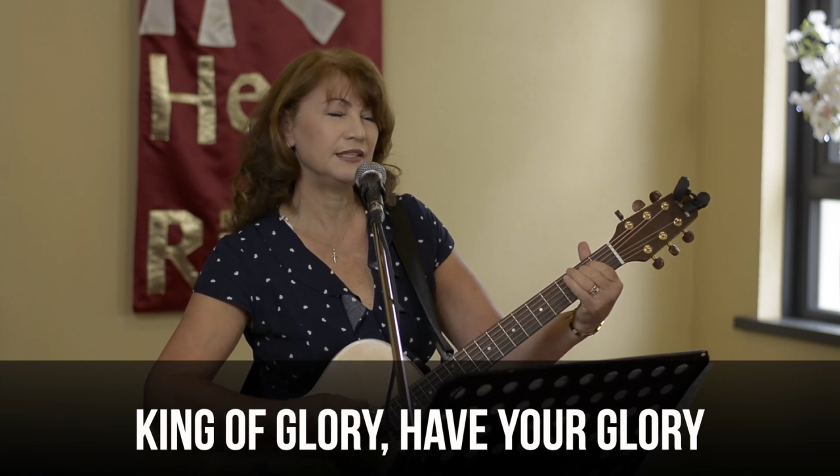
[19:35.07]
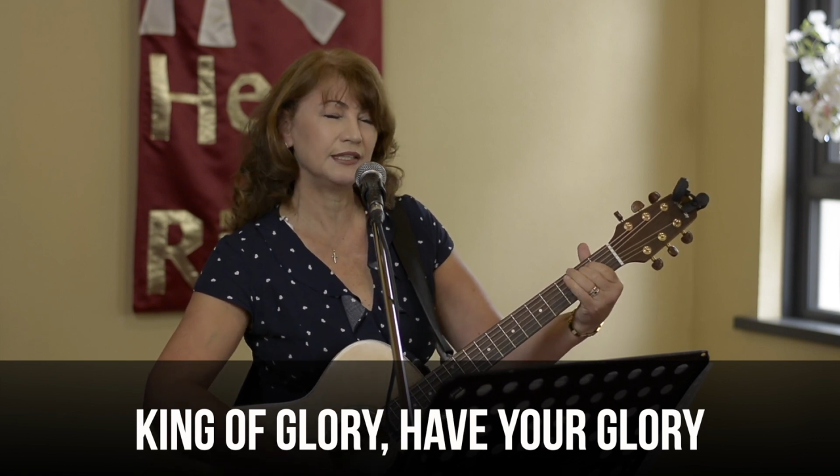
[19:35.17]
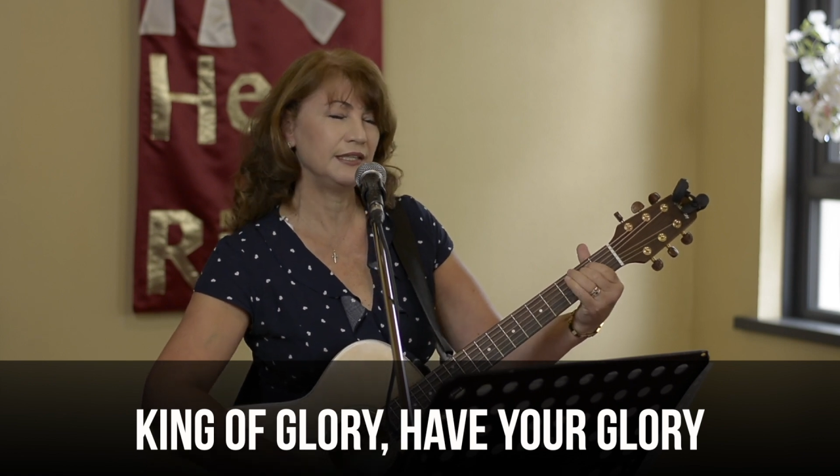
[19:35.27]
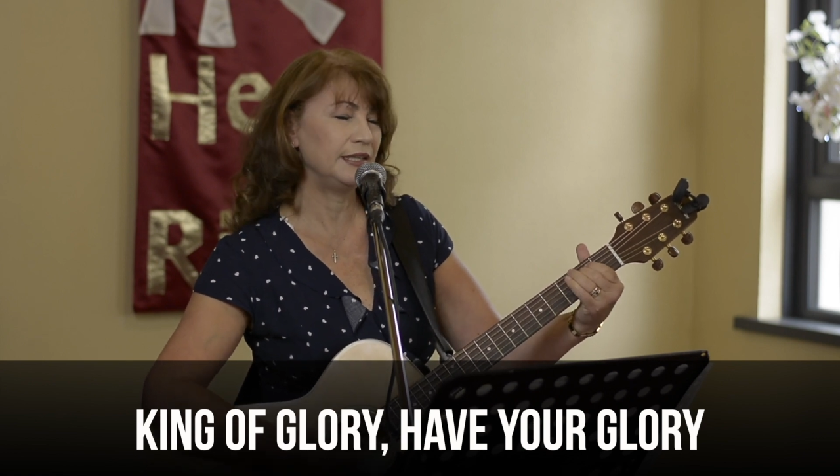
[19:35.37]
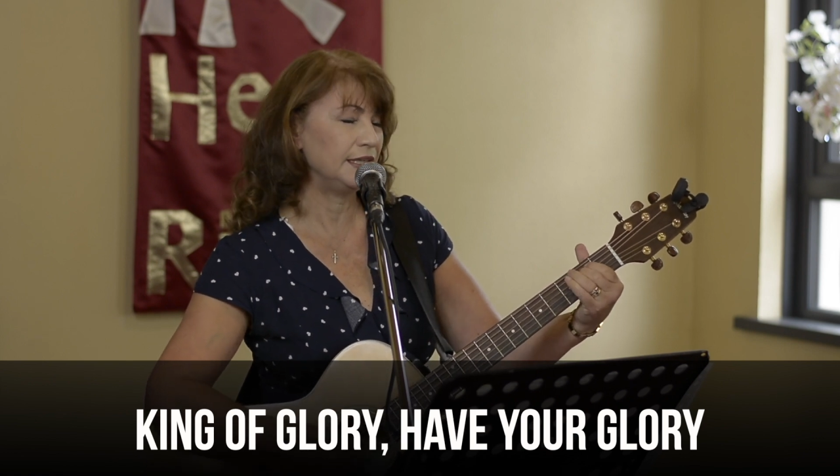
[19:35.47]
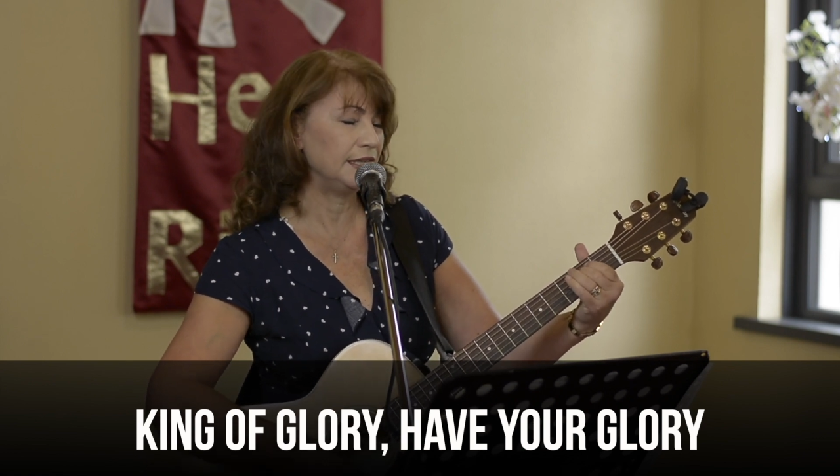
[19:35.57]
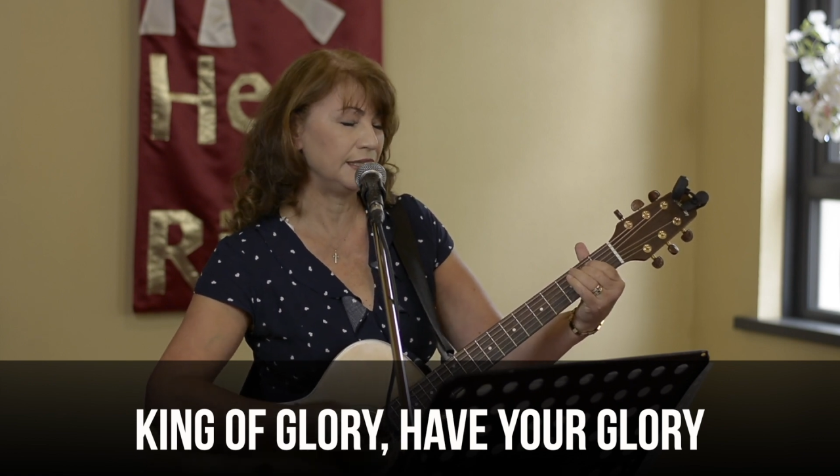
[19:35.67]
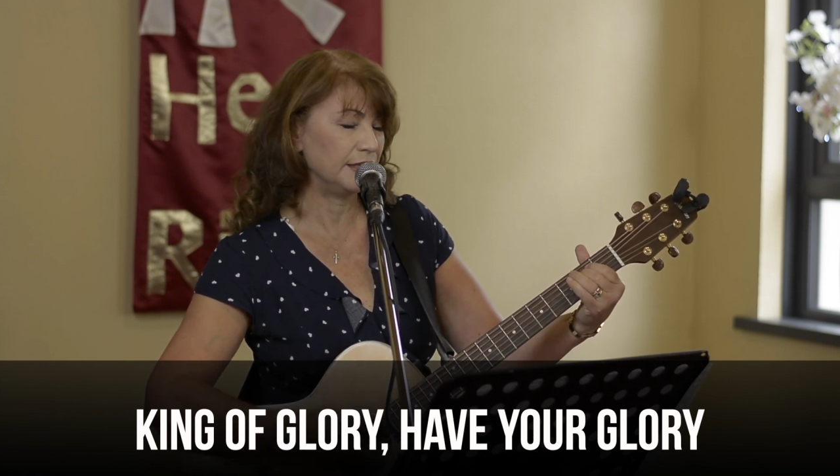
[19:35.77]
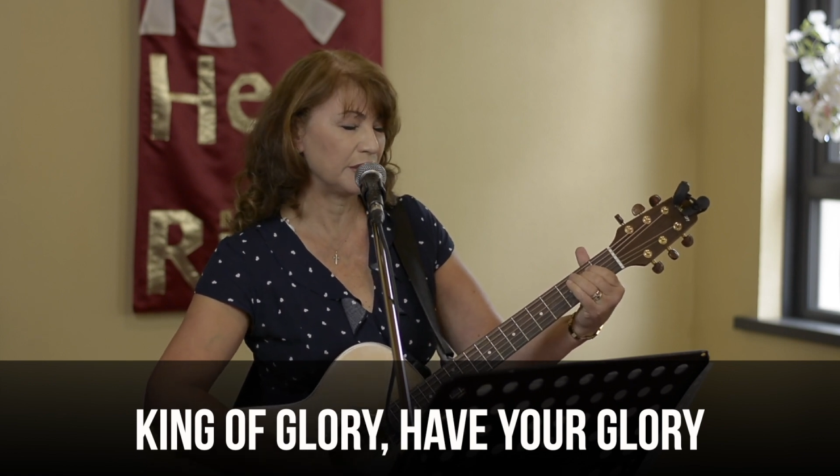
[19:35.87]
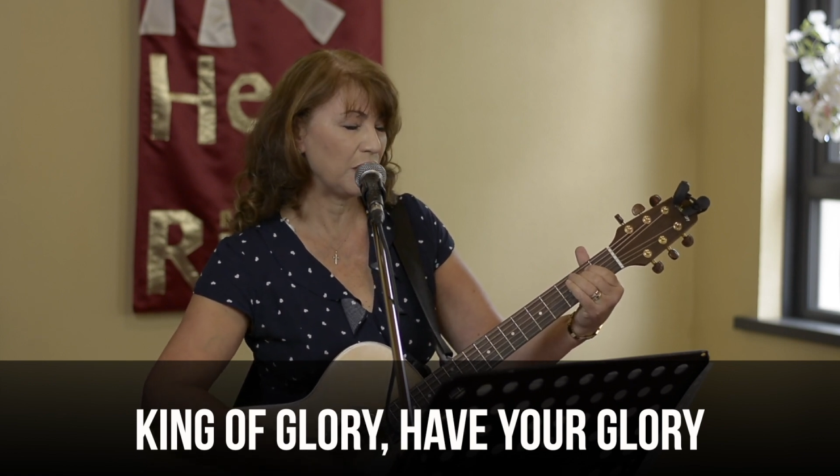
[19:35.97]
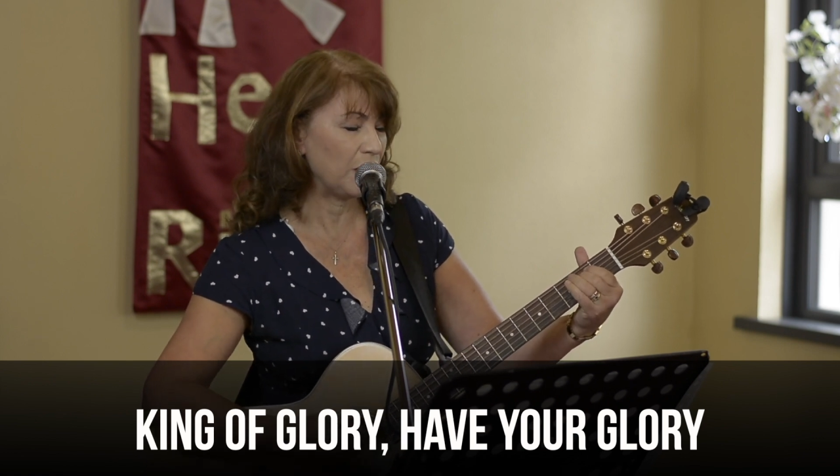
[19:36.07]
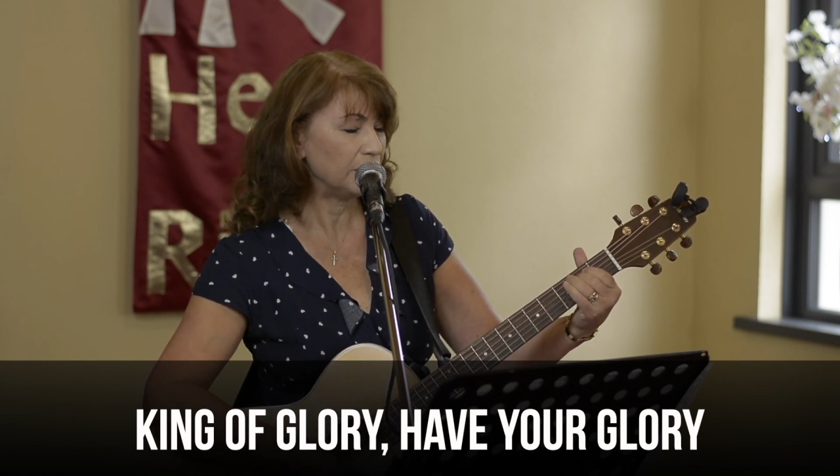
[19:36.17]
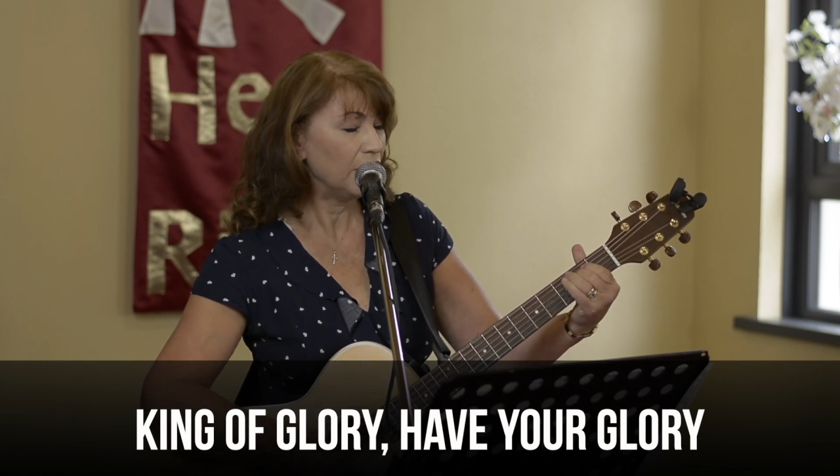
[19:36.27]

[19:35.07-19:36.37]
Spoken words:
King of